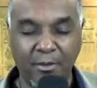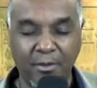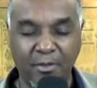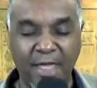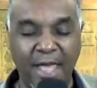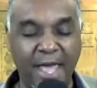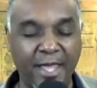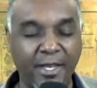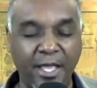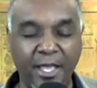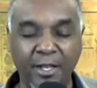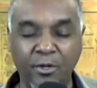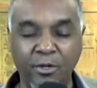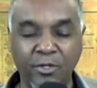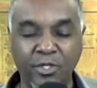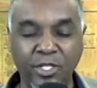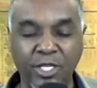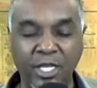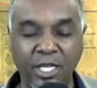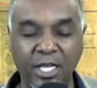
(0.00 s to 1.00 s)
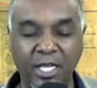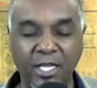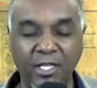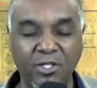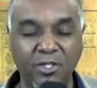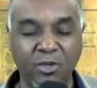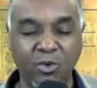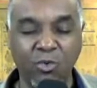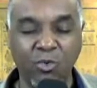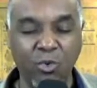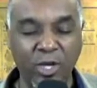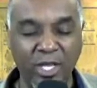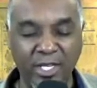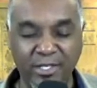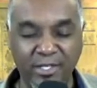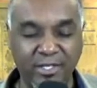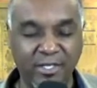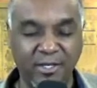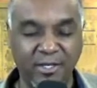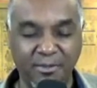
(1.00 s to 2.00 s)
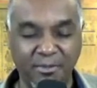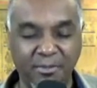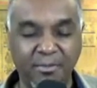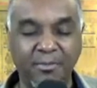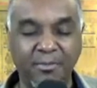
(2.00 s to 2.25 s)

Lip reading: That energy is wisdom.